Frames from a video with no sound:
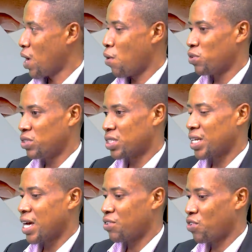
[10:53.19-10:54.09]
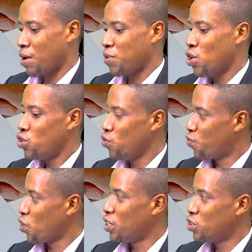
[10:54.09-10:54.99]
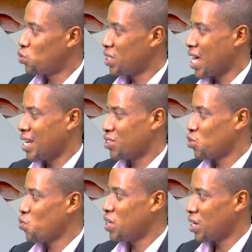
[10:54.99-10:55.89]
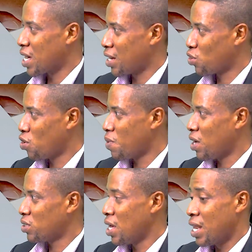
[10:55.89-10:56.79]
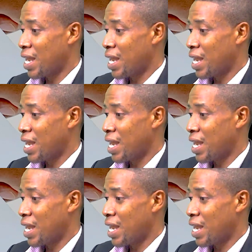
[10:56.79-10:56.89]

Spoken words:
And once you set that trap, you fall into it, and there's no way you can come out.